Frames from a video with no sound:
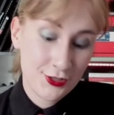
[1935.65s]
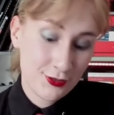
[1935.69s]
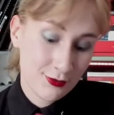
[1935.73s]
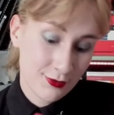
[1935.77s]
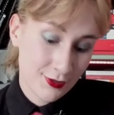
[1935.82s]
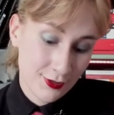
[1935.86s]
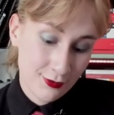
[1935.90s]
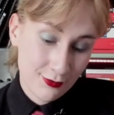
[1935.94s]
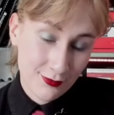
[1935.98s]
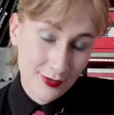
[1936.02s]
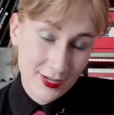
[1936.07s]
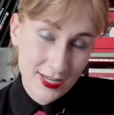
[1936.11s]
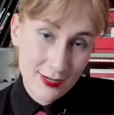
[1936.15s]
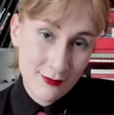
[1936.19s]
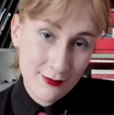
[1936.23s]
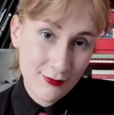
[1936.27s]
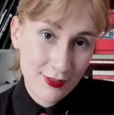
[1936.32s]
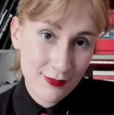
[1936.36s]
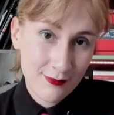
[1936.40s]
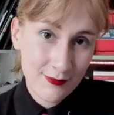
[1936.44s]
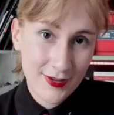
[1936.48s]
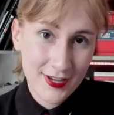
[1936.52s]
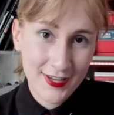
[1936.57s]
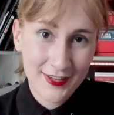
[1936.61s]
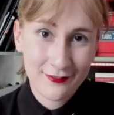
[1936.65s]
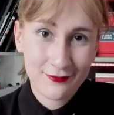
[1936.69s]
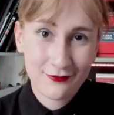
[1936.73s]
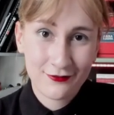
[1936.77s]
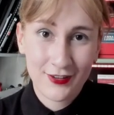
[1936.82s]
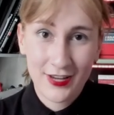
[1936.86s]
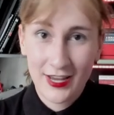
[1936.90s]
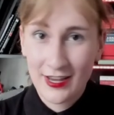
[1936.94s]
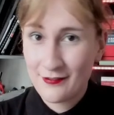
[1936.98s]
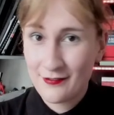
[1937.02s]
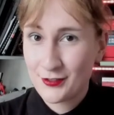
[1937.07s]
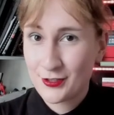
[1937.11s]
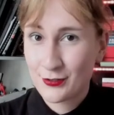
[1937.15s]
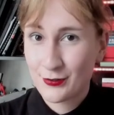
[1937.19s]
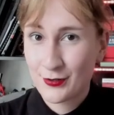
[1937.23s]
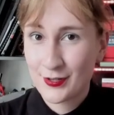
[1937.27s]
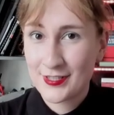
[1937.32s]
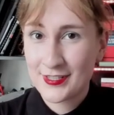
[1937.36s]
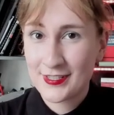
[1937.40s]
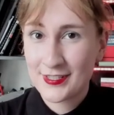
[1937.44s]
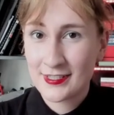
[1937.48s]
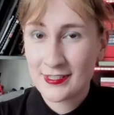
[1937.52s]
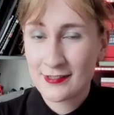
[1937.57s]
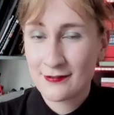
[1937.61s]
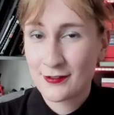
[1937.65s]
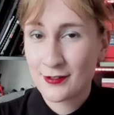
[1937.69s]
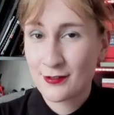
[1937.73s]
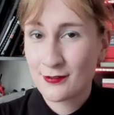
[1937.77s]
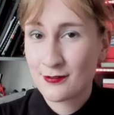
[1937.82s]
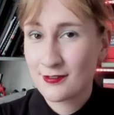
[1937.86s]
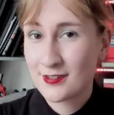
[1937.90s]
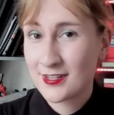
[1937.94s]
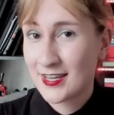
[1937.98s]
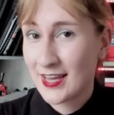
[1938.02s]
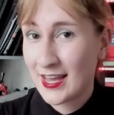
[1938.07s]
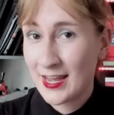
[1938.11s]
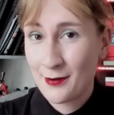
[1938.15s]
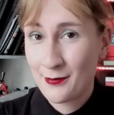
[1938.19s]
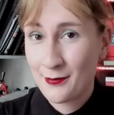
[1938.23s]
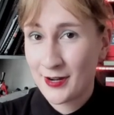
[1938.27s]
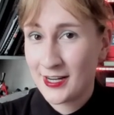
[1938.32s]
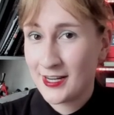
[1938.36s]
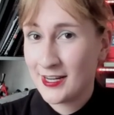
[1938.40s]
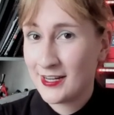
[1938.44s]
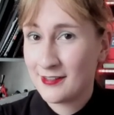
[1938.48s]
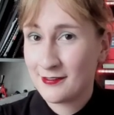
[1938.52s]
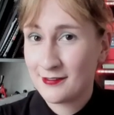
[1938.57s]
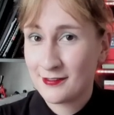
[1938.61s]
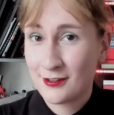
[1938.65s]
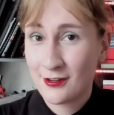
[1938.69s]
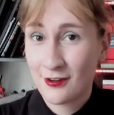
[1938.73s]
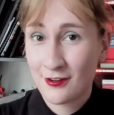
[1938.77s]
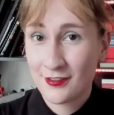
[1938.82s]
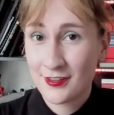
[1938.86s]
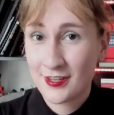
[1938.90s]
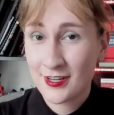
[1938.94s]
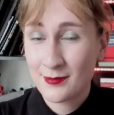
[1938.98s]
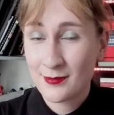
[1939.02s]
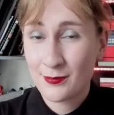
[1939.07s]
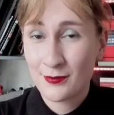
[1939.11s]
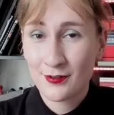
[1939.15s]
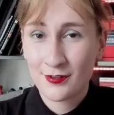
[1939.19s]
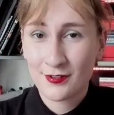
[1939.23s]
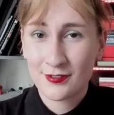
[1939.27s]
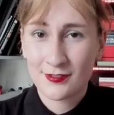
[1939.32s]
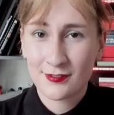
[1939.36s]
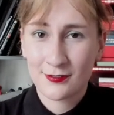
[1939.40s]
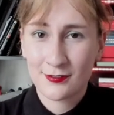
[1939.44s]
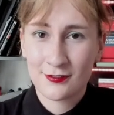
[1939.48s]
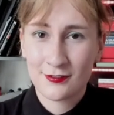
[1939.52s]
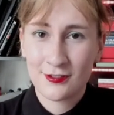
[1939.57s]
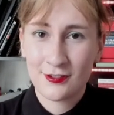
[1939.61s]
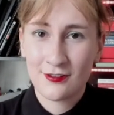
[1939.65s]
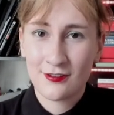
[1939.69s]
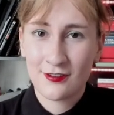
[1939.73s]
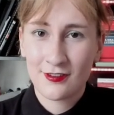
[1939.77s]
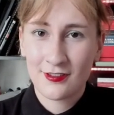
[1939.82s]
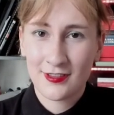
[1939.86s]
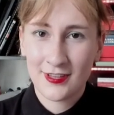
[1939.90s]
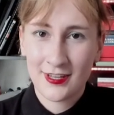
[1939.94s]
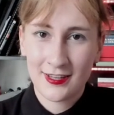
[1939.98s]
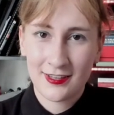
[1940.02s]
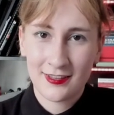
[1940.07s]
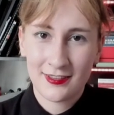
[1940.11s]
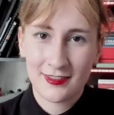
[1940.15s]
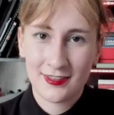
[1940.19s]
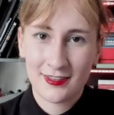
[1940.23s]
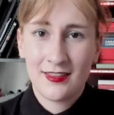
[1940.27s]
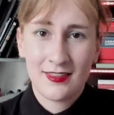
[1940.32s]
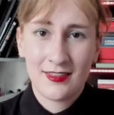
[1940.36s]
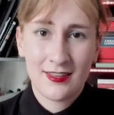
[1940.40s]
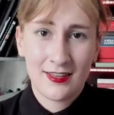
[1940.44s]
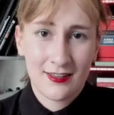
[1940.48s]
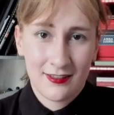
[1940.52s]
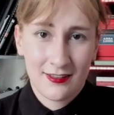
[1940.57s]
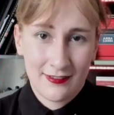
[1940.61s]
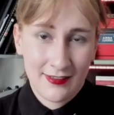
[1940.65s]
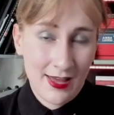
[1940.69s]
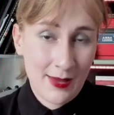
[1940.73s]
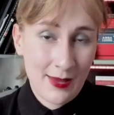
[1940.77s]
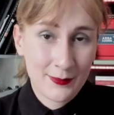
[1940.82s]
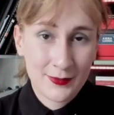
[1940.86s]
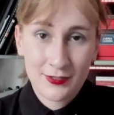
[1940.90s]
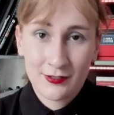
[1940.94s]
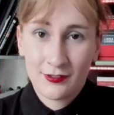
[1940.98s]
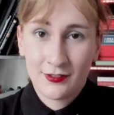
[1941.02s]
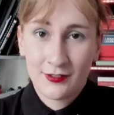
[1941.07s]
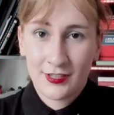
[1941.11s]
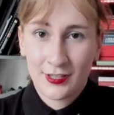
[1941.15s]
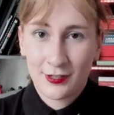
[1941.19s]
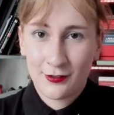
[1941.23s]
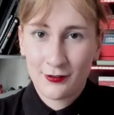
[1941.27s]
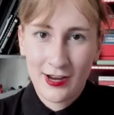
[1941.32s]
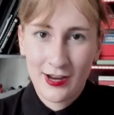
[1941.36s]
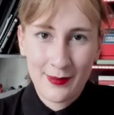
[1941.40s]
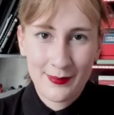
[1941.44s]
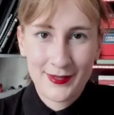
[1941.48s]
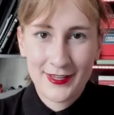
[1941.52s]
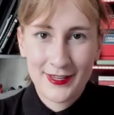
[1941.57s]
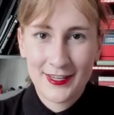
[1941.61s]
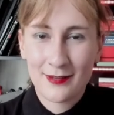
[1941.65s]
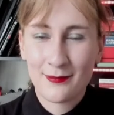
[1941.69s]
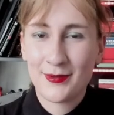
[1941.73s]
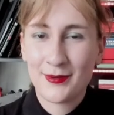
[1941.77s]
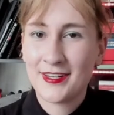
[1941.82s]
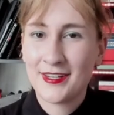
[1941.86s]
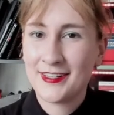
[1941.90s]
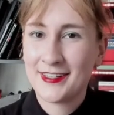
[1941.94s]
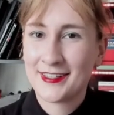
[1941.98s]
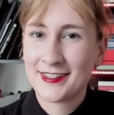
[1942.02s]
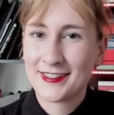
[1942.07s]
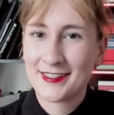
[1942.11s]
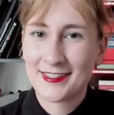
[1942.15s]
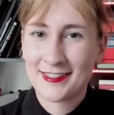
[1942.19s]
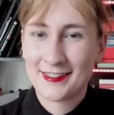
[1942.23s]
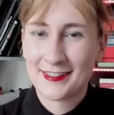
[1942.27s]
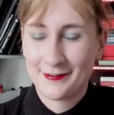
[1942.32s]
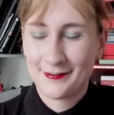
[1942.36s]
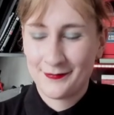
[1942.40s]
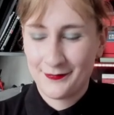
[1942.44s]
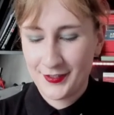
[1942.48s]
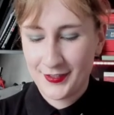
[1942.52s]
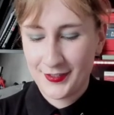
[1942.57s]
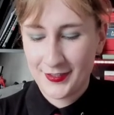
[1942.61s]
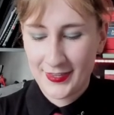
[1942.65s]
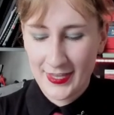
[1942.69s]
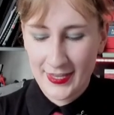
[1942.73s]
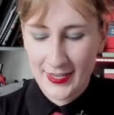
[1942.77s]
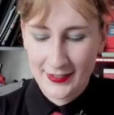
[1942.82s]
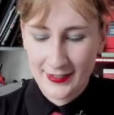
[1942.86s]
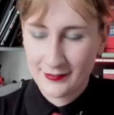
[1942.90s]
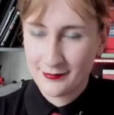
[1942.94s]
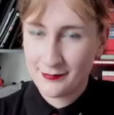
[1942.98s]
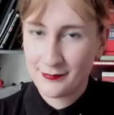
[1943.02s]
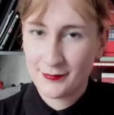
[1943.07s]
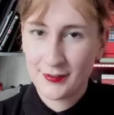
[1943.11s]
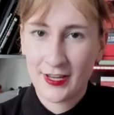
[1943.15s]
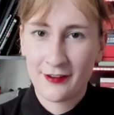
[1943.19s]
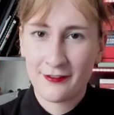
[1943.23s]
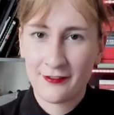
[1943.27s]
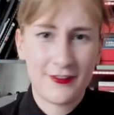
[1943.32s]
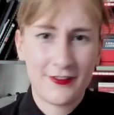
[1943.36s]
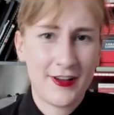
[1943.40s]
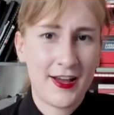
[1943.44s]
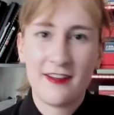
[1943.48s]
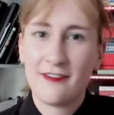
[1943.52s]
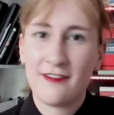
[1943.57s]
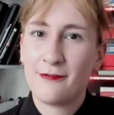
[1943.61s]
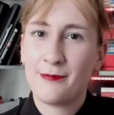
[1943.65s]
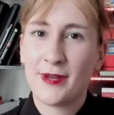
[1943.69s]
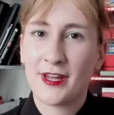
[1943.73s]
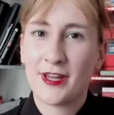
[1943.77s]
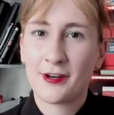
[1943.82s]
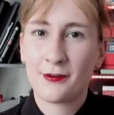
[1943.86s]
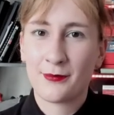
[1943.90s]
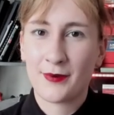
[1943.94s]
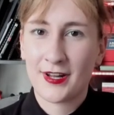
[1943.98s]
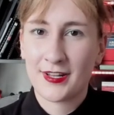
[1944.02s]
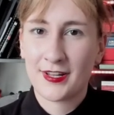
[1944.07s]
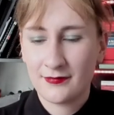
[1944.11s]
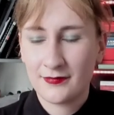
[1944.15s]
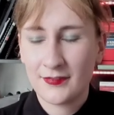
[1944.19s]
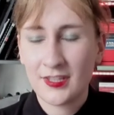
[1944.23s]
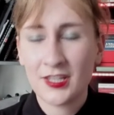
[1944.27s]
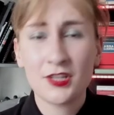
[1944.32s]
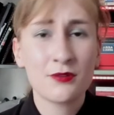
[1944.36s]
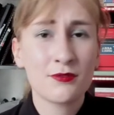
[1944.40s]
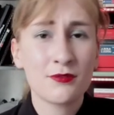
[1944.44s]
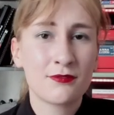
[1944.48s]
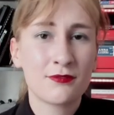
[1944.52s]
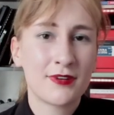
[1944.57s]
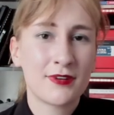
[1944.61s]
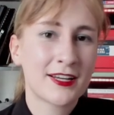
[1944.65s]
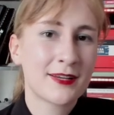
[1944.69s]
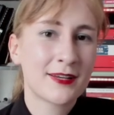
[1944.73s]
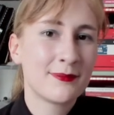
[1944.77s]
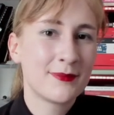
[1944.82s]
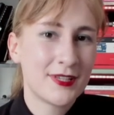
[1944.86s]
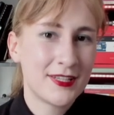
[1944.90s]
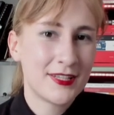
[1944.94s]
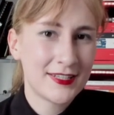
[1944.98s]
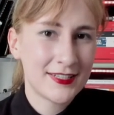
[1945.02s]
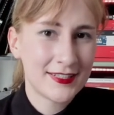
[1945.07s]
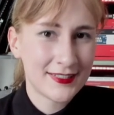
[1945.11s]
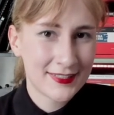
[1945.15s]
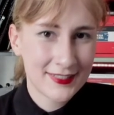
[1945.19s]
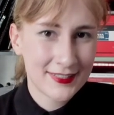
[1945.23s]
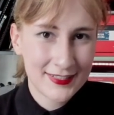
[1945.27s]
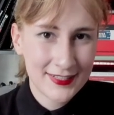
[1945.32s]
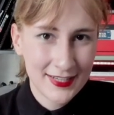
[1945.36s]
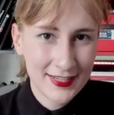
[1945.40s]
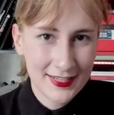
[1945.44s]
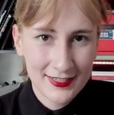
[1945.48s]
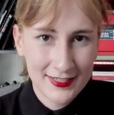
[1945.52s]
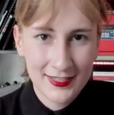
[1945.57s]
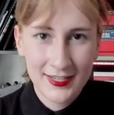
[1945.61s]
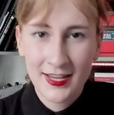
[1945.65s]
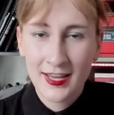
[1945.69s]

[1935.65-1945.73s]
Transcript: Do you agree with my five choices for good gateway gothic books, or do you think that they're absolutely crappy opinions and there are five better ones that you would recommend instead?